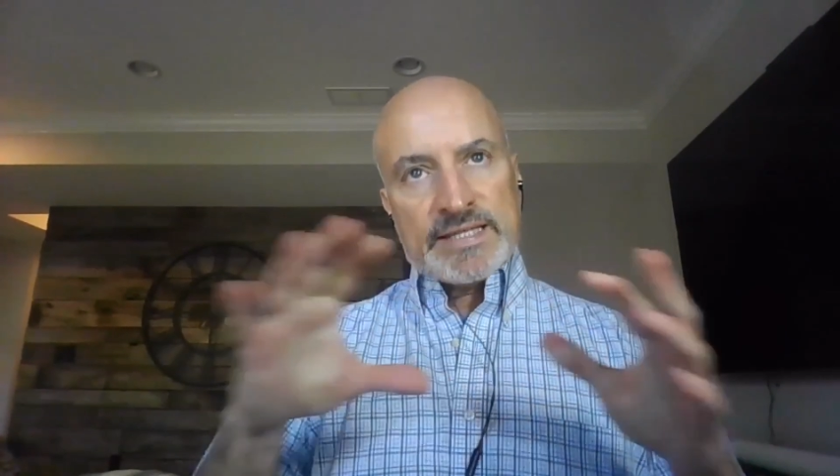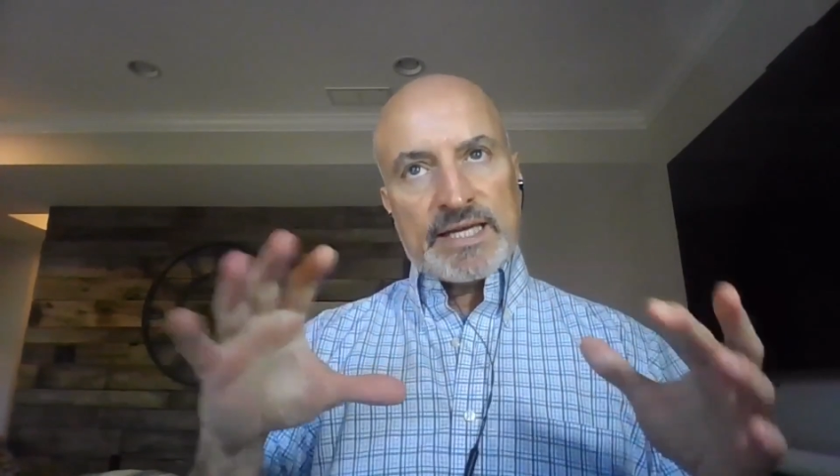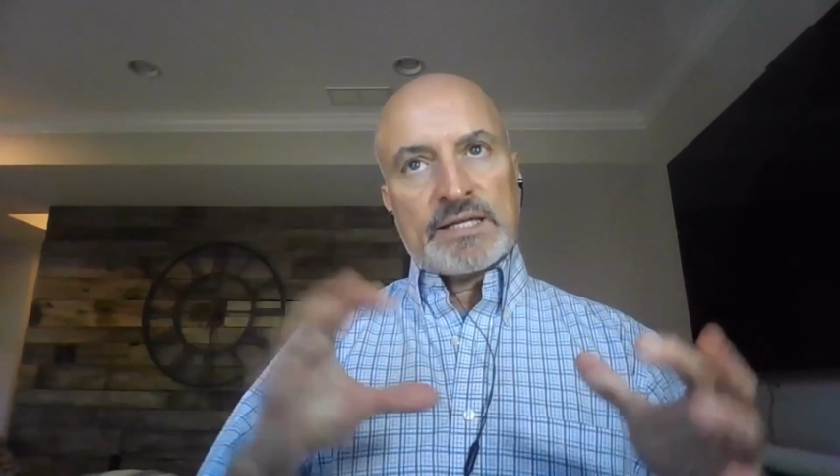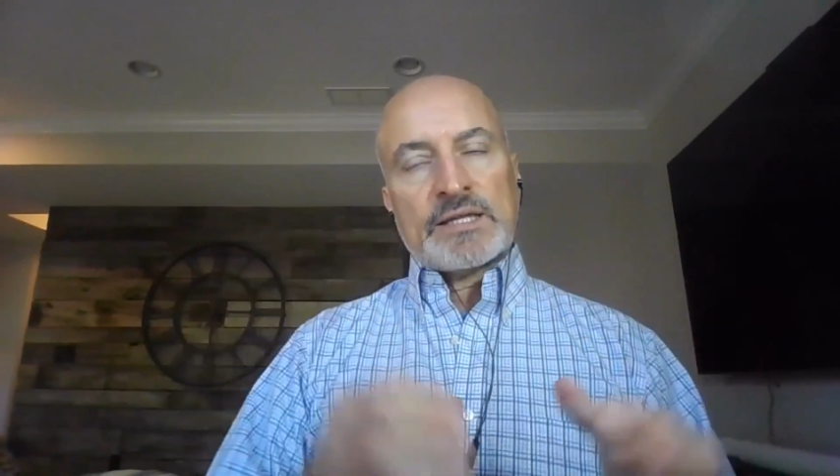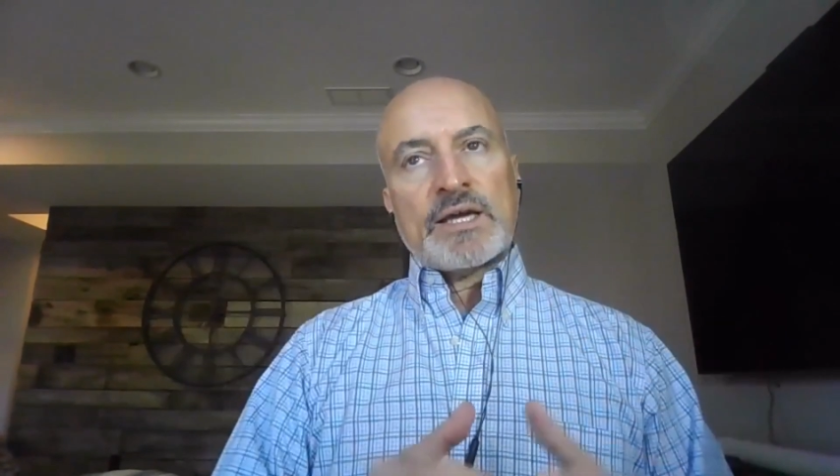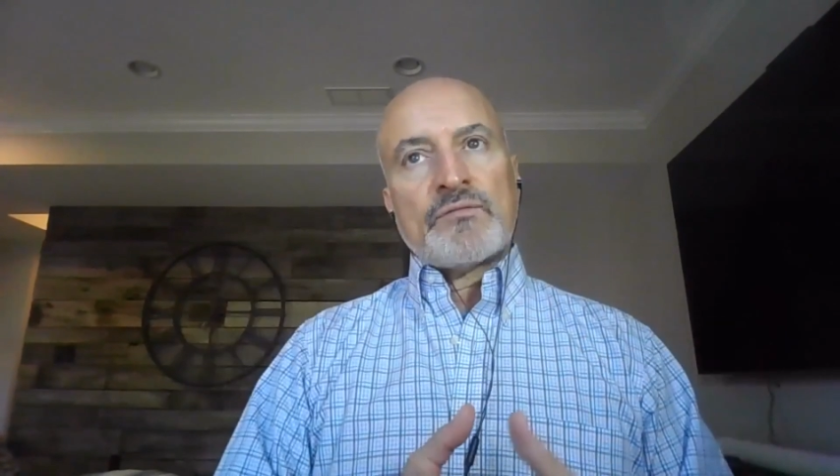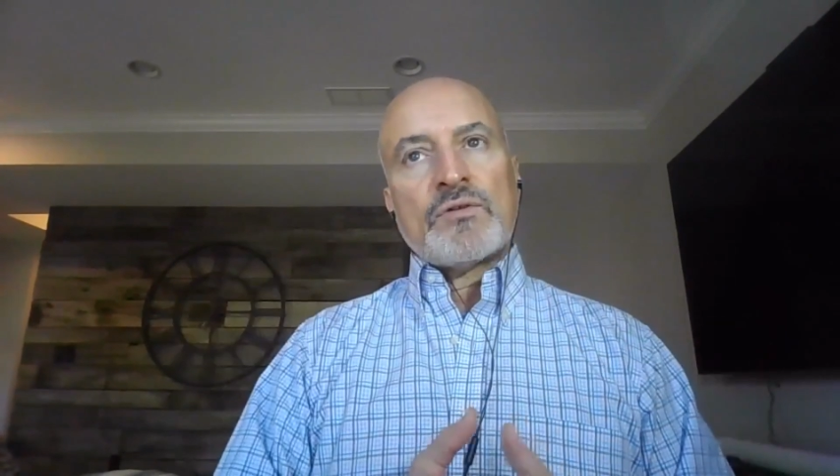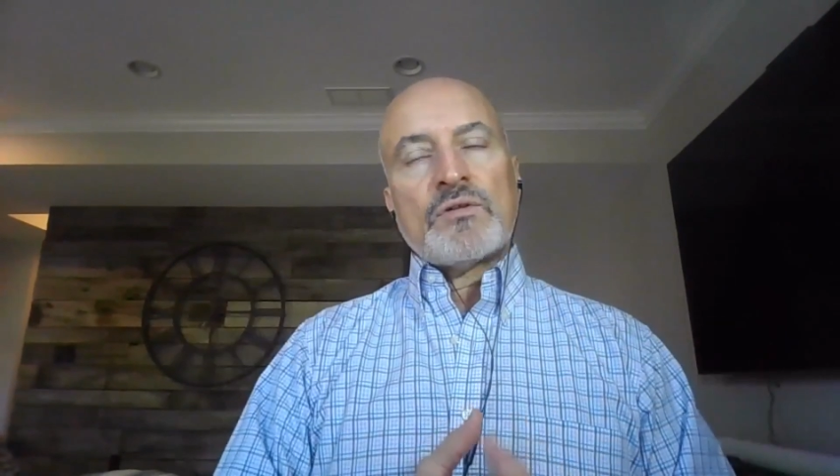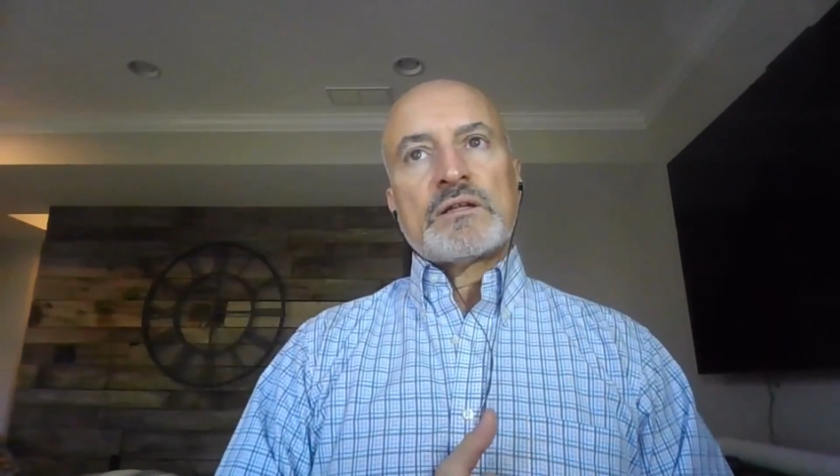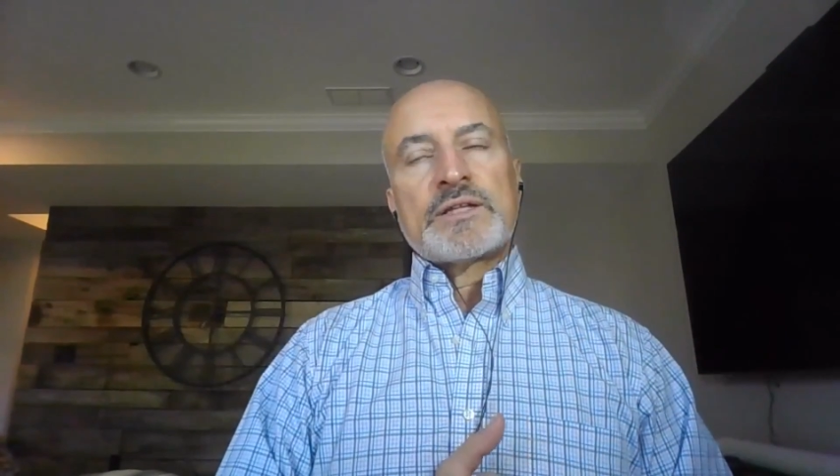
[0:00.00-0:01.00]
data
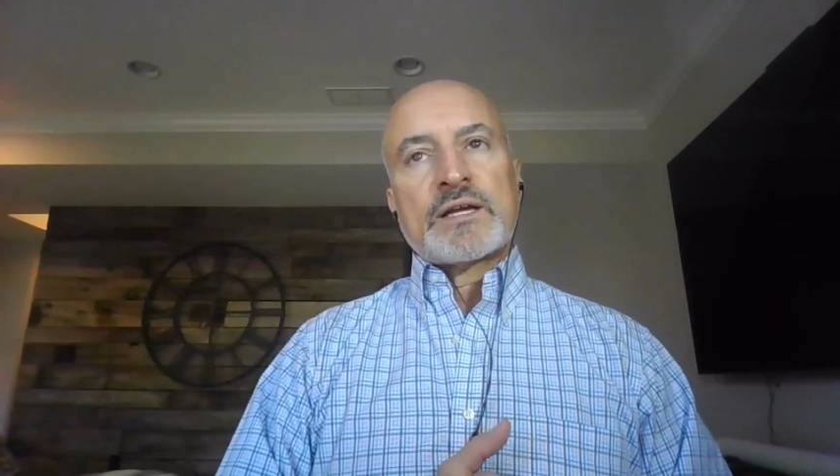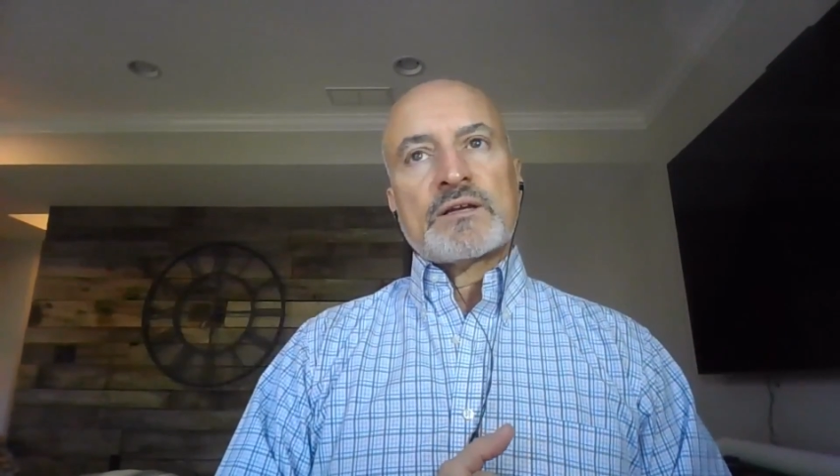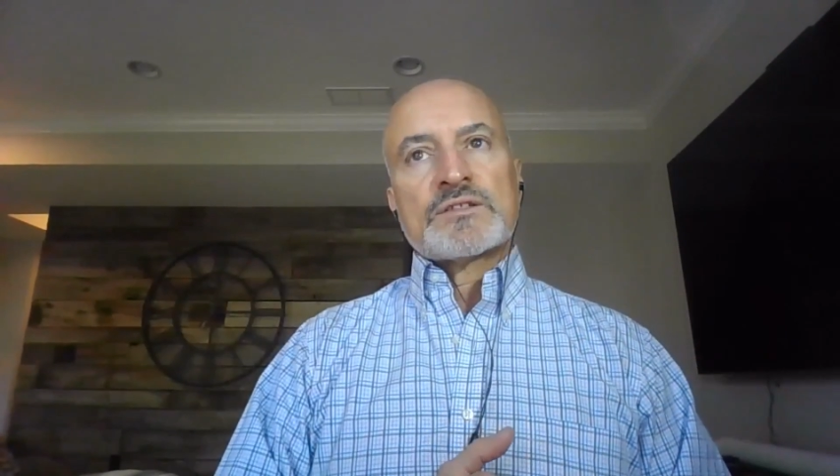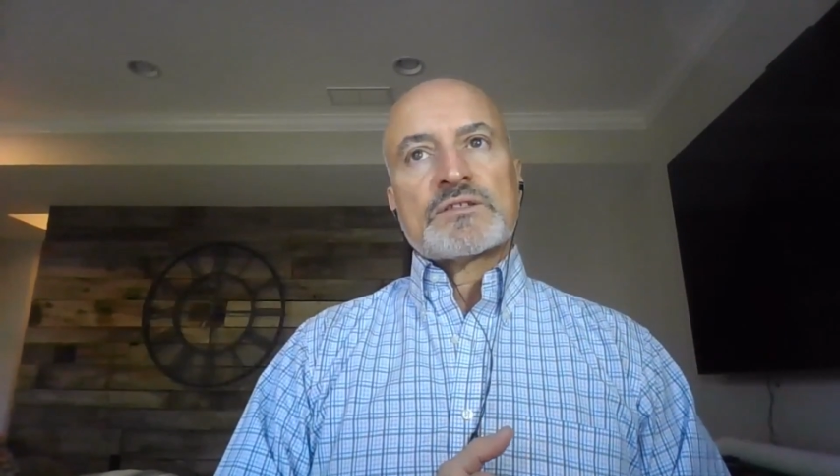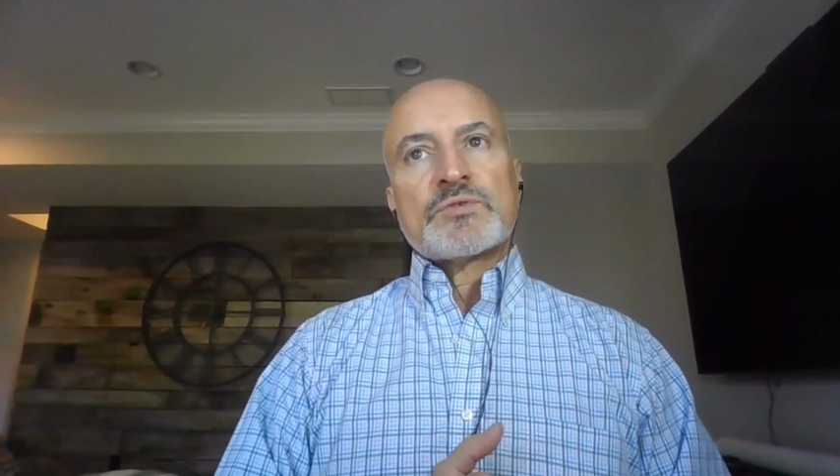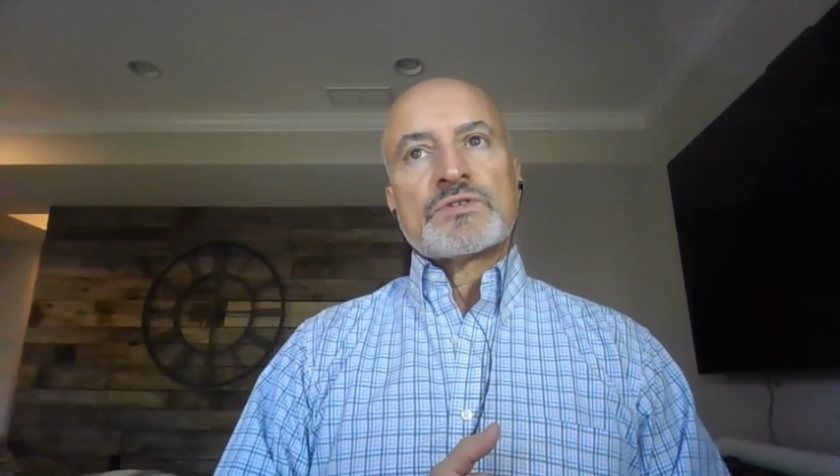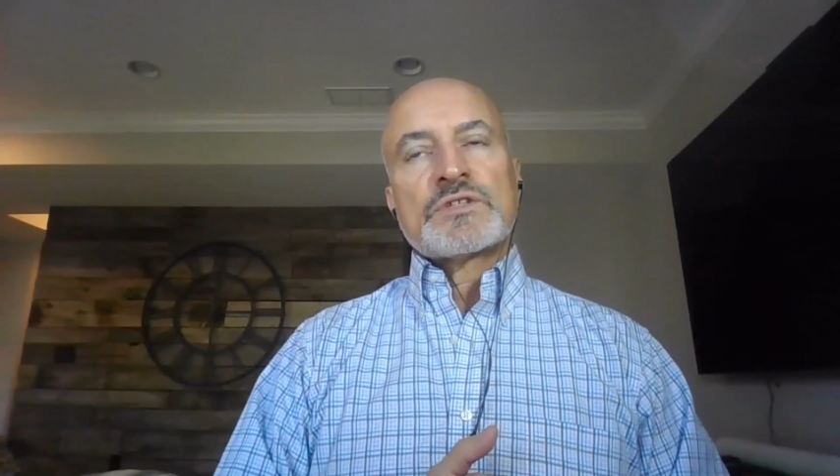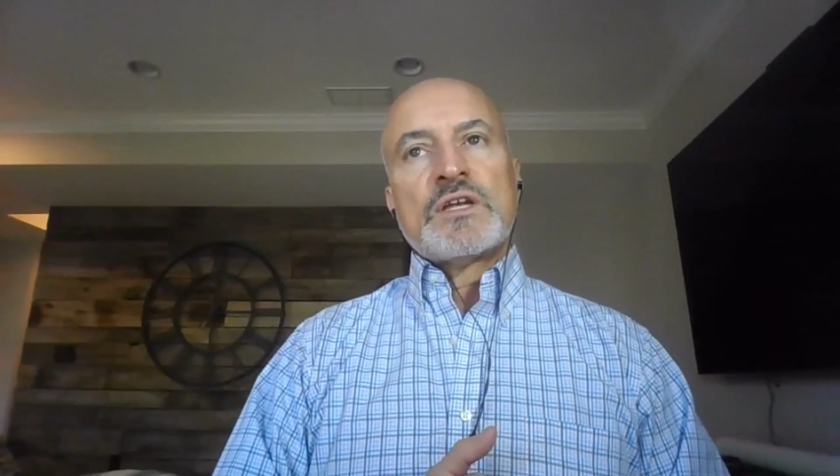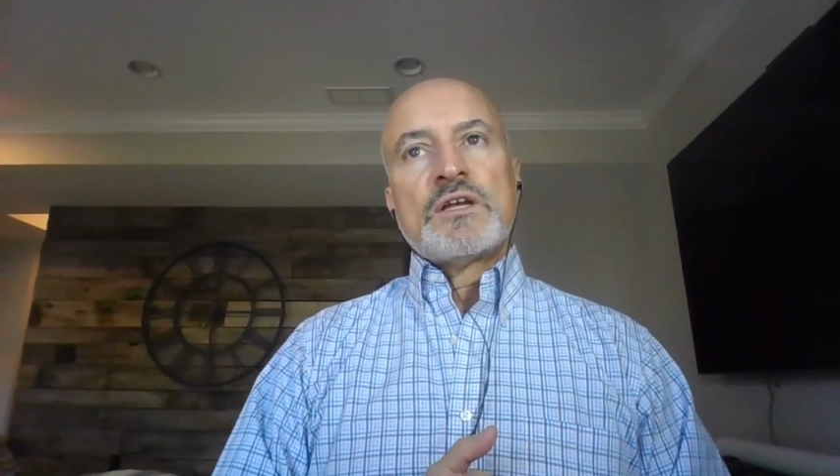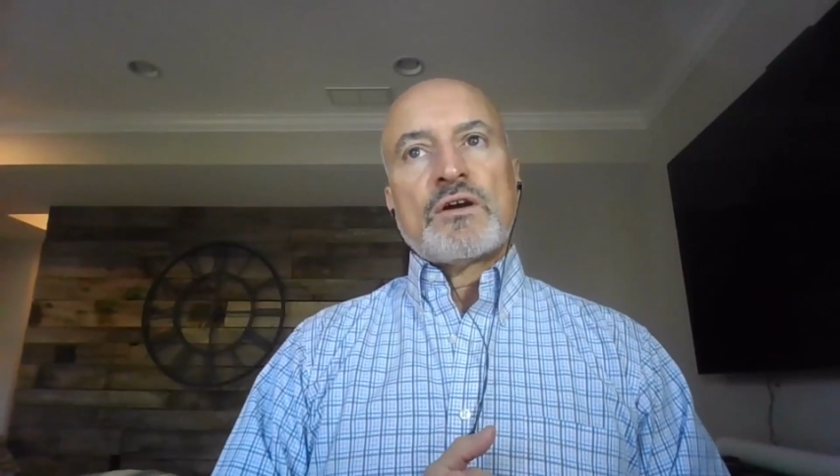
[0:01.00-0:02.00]
level that customers